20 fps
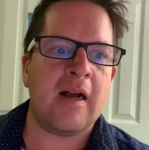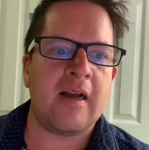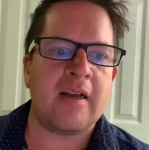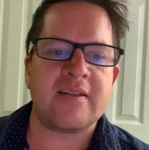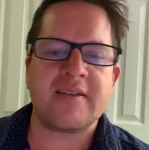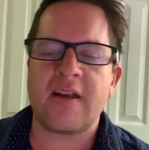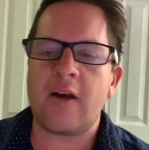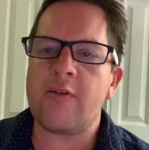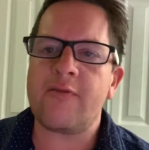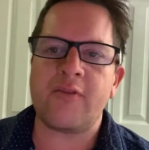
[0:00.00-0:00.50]

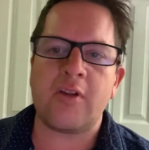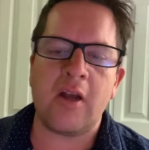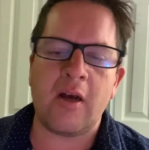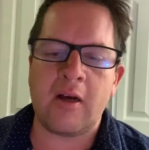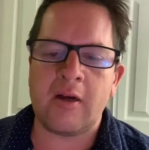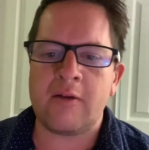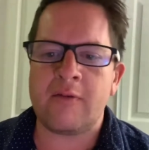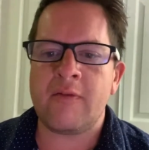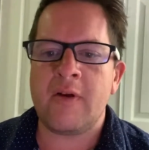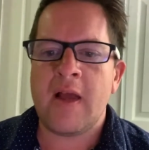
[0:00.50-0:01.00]

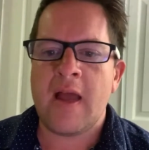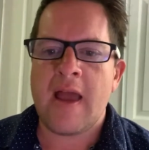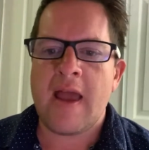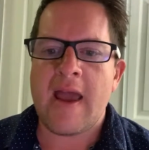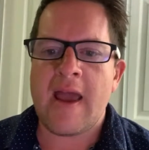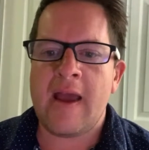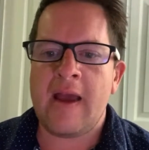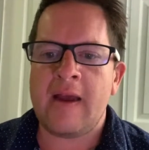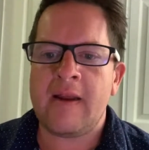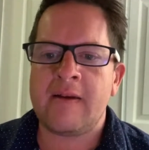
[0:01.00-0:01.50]
self-love
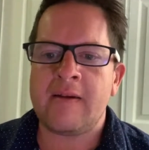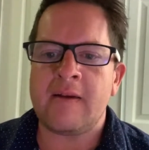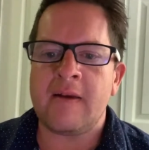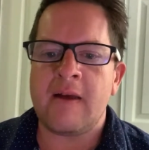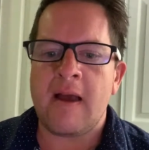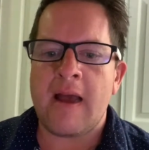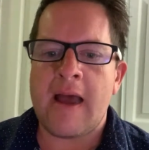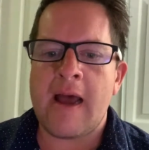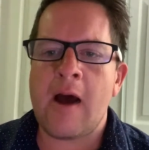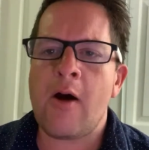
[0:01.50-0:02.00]
and
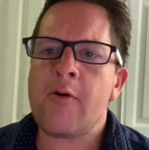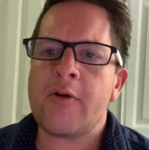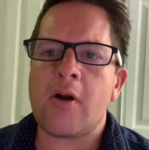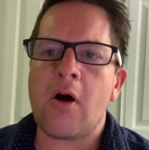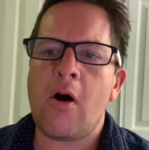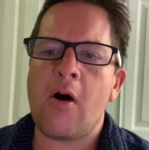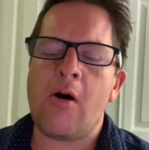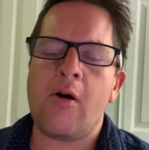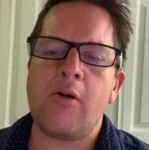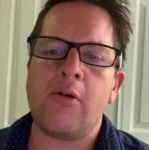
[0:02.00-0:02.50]
how it
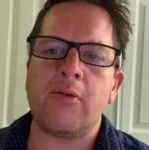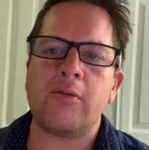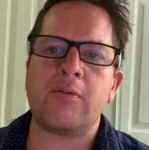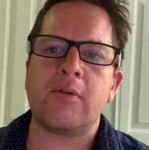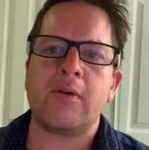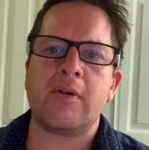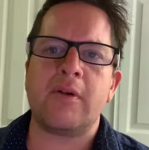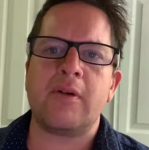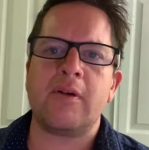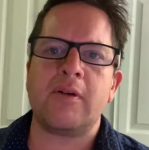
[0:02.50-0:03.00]
all
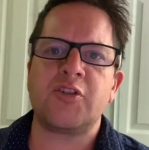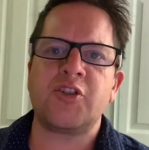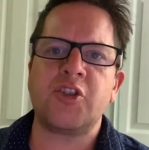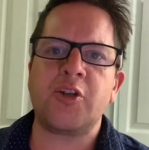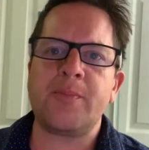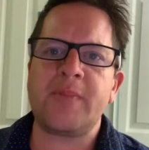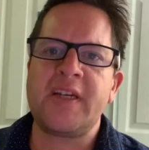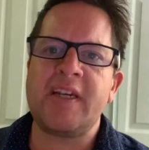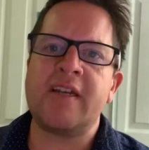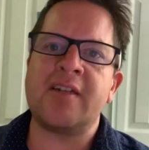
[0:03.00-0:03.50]

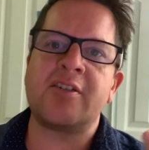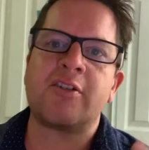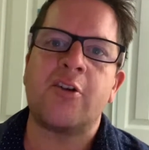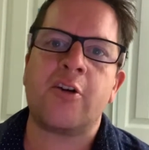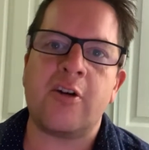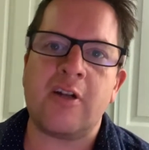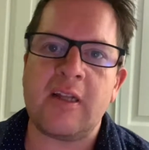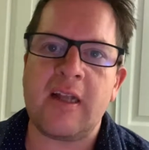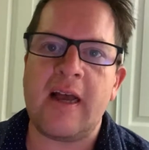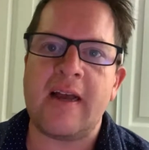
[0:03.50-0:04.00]
should be
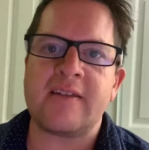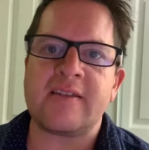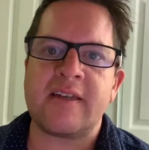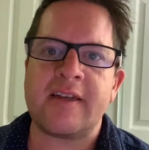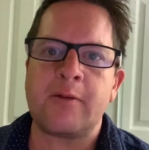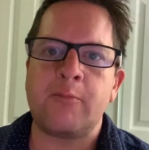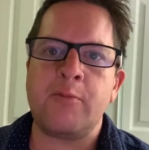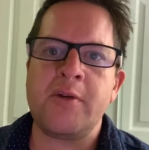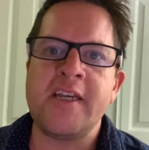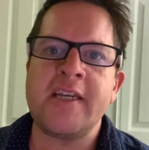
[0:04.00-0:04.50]
internalized.
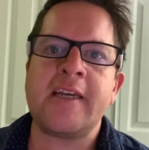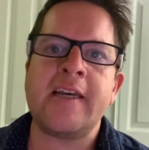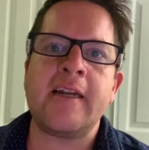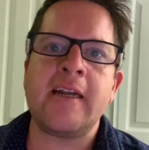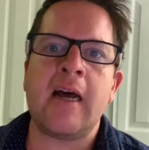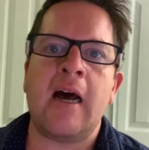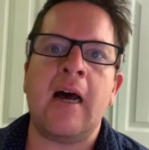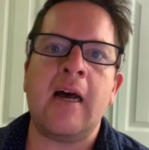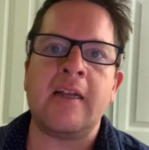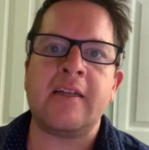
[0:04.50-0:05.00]
Like, we
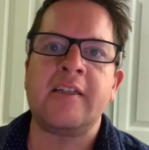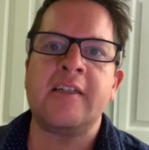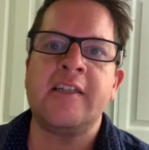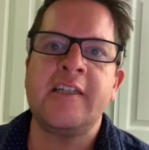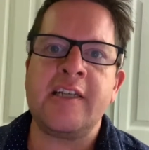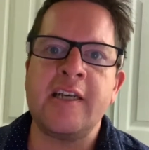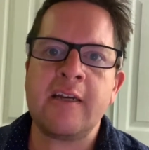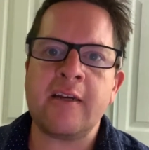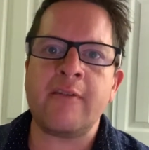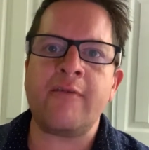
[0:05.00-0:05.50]
cannot
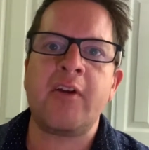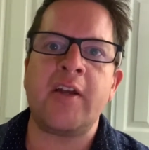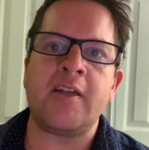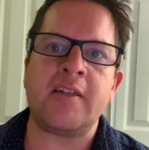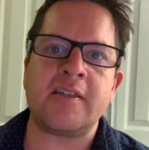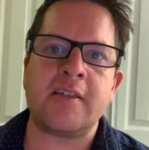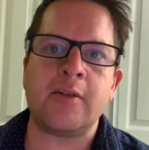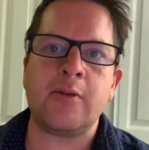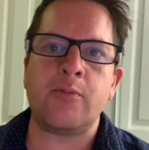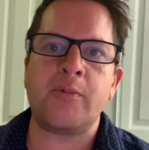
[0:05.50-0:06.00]
give
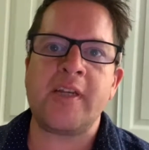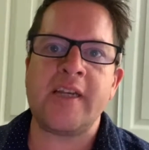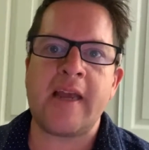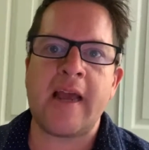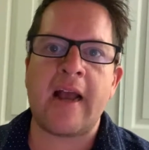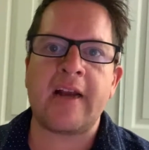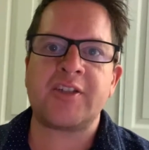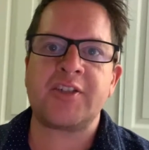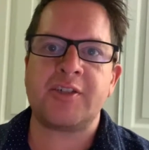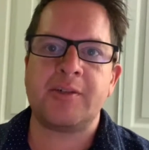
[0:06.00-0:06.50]
until we
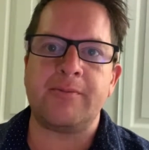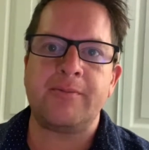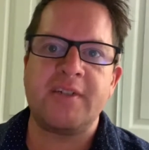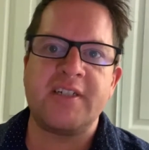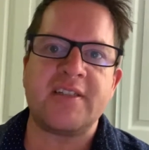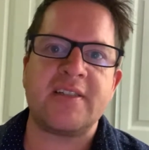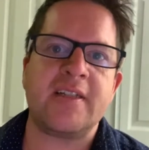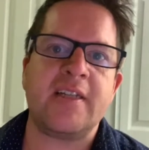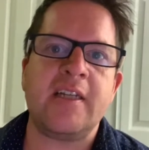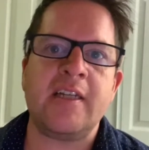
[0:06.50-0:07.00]
actually
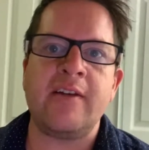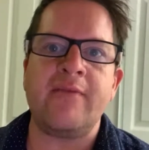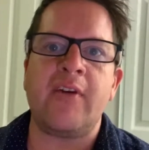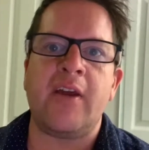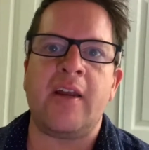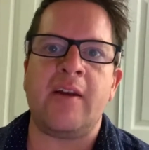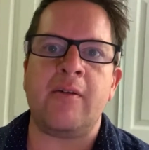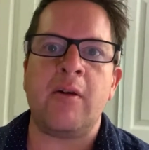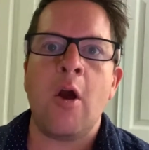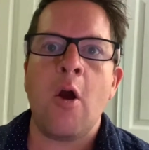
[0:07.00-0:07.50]
receive,
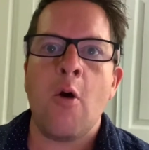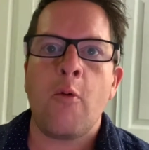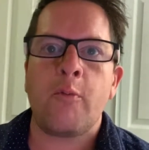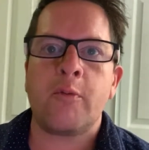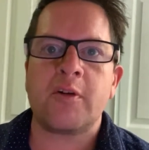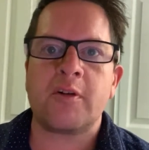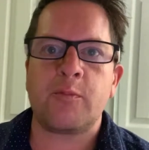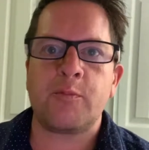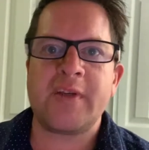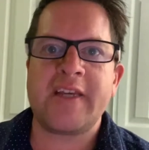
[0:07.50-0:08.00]
and
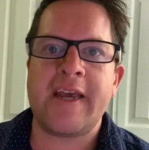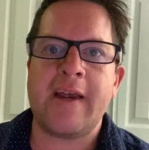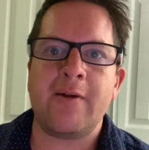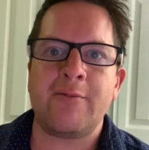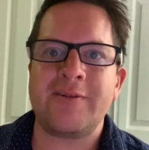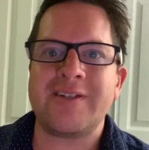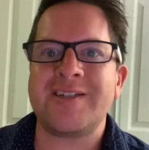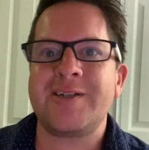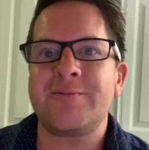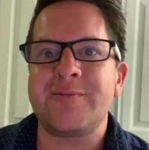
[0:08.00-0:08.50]
we can't
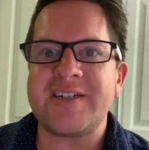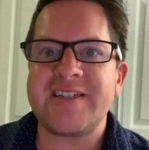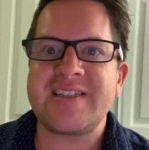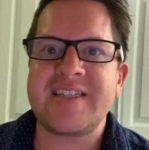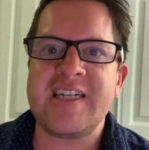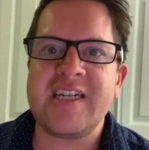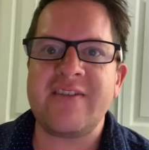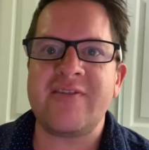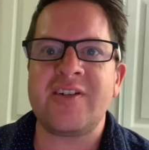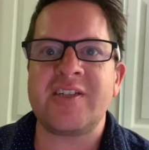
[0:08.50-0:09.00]
really
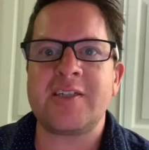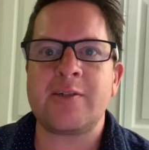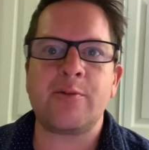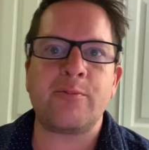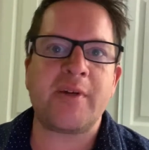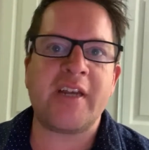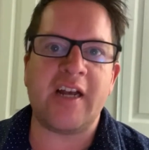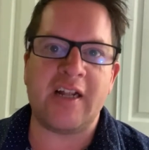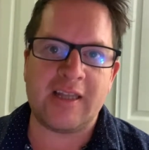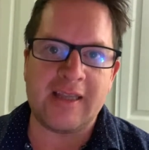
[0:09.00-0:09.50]
receive until
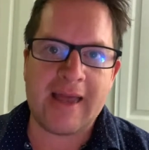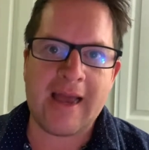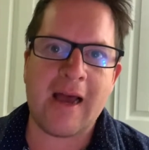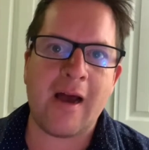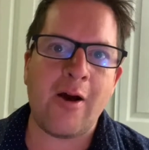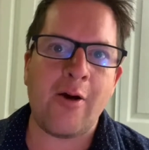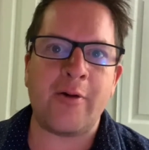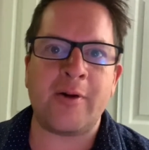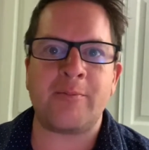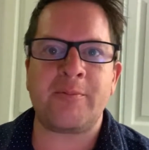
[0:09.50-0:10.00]
we
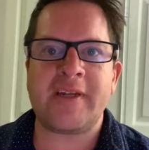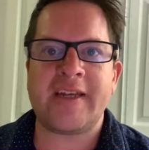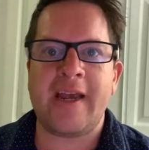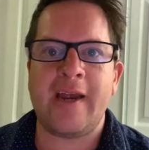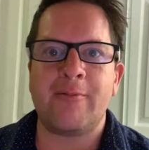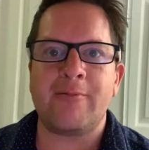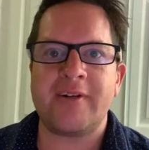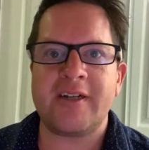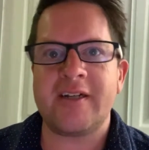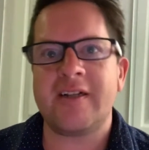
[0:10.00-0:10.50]
allow, and we
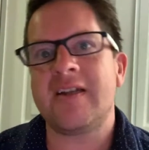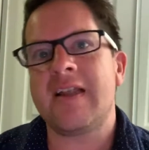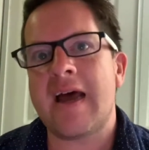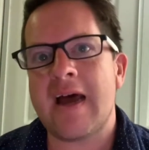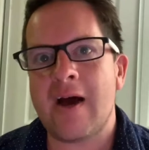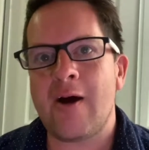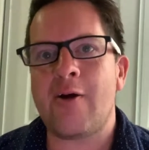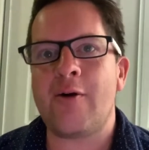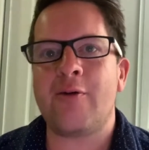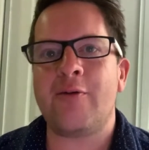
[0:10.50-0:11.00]
can't
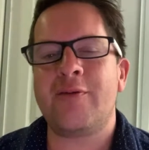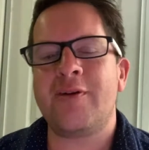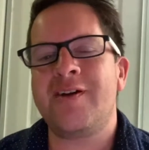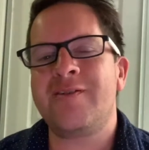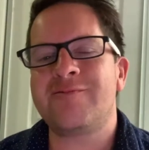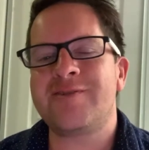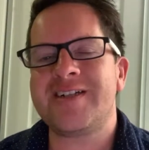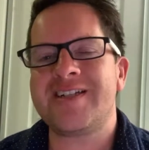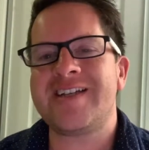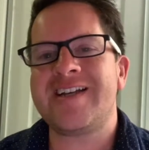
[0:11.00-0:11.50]

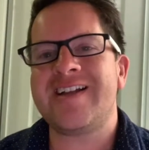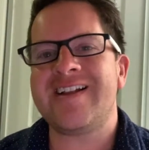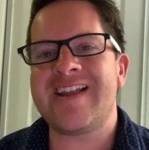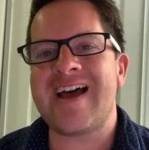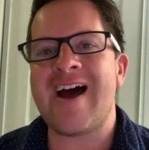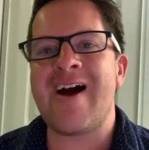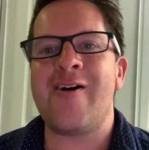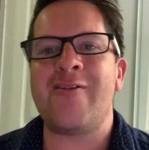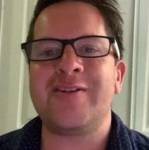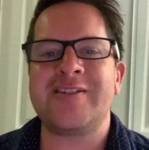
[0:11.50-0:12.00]
really
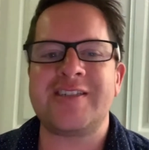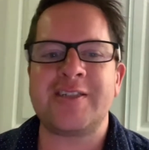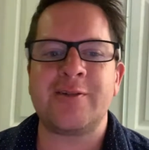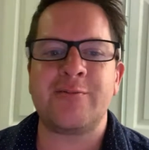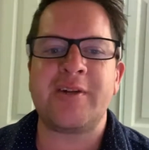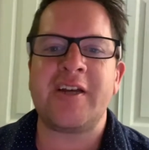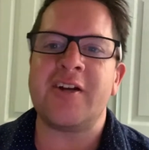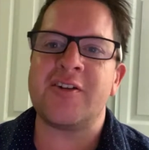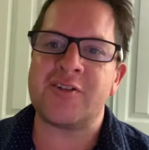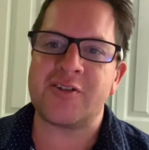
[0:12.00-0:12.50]
allow until
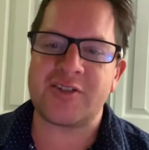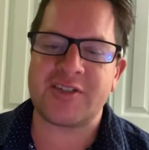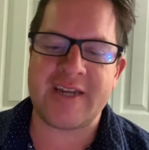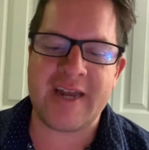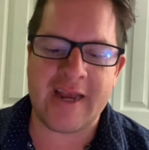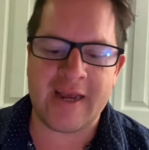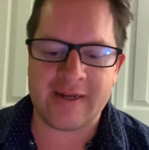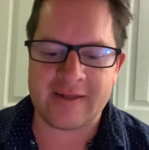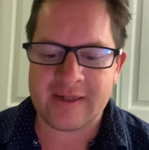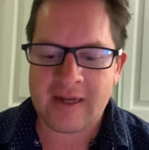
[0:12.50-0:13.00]
we
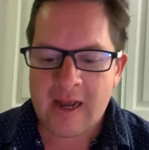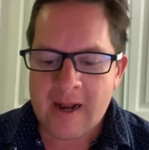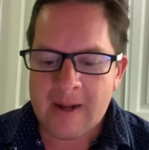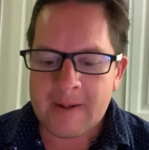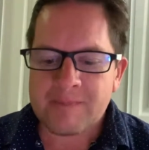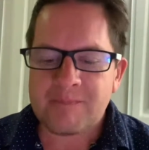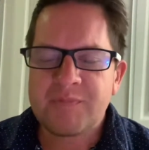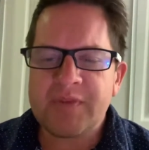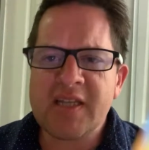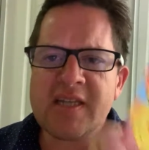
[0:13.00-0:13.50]
understand.
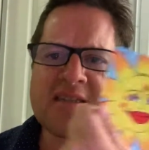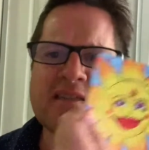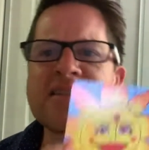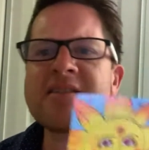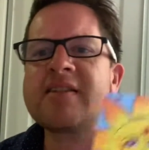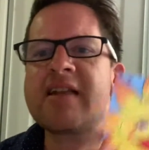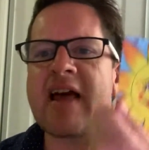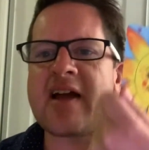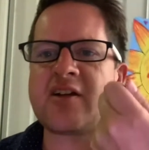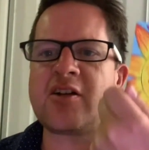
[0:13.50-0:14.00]
This
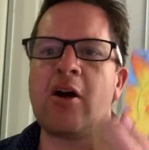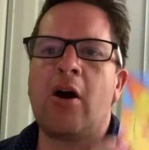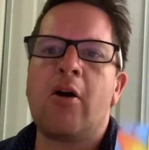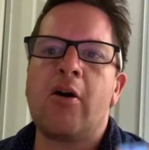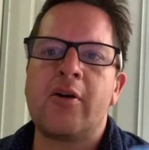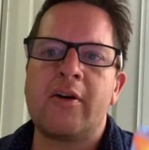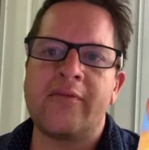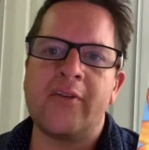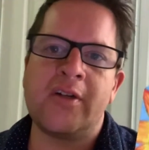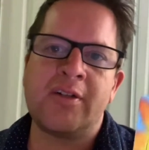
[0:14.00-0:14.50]
is that
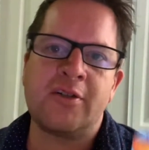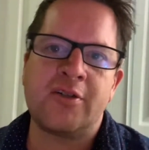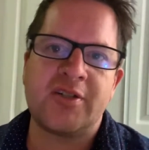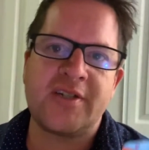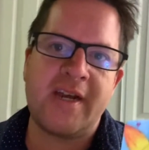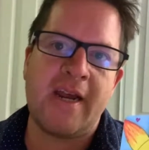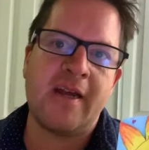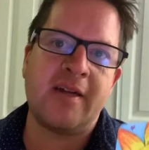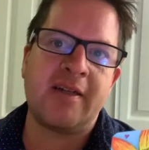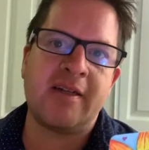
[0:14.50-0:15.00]
card of
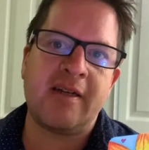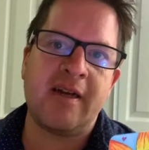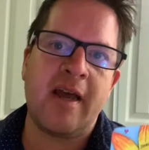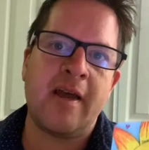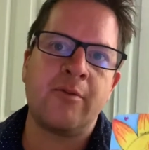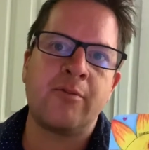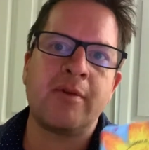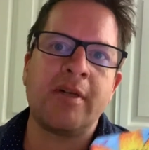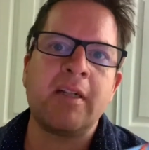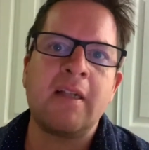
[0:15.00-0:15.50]
understanding
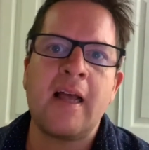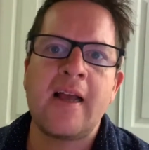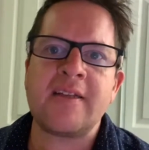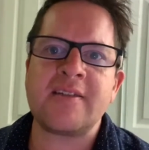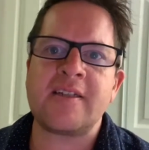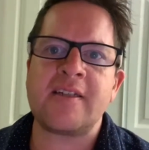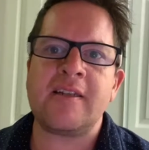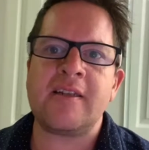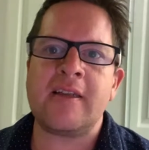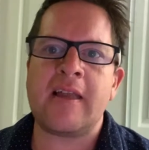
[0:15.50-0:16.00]
and
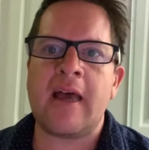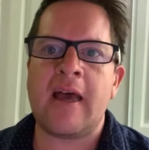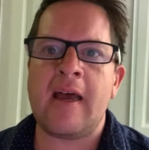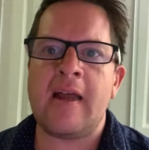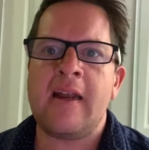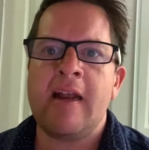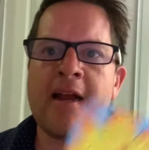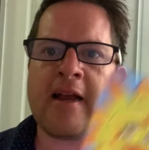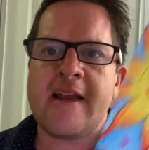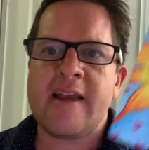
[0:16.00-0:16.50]
realizing
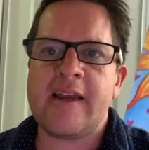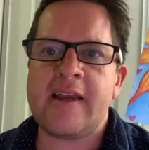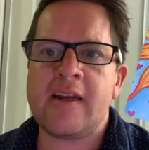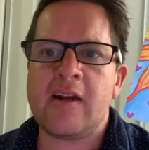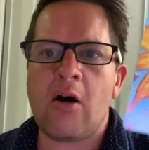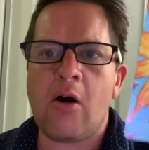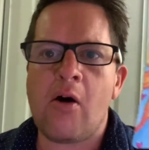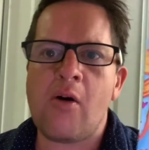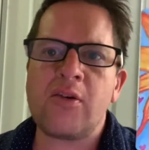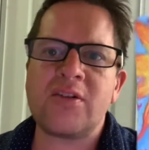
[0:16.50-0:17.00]
that
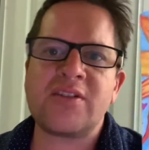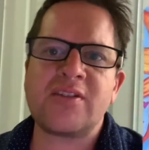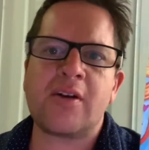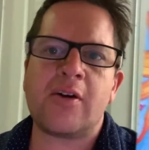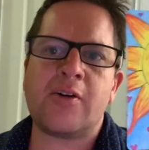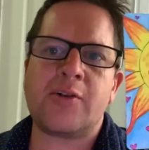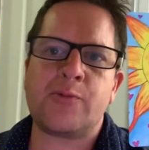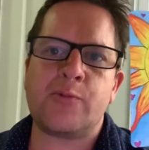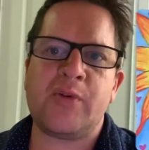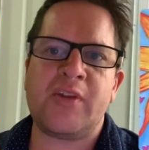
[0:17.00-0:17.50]
it all
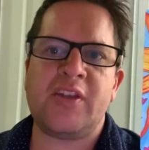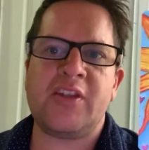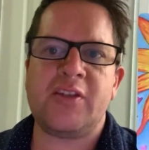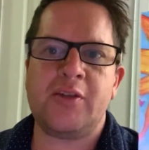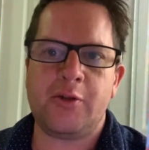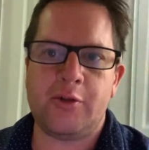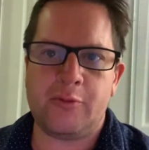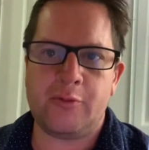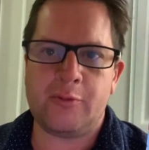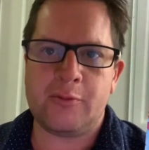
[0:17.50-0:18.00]
starts with
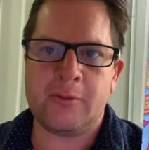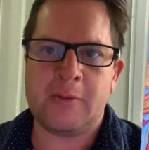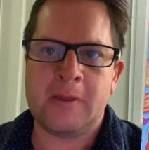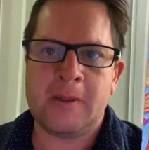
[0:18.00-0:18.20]
you.